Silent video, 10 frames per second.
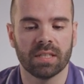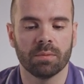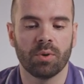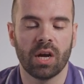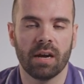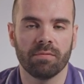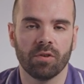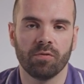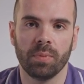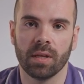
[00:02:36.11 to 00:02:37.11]
deprived
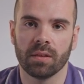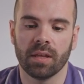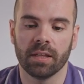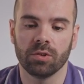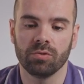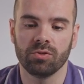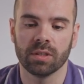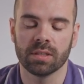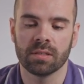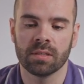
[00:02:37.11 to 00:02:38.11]
of blood and
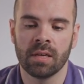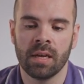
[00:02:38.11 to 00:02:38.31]
nutrients,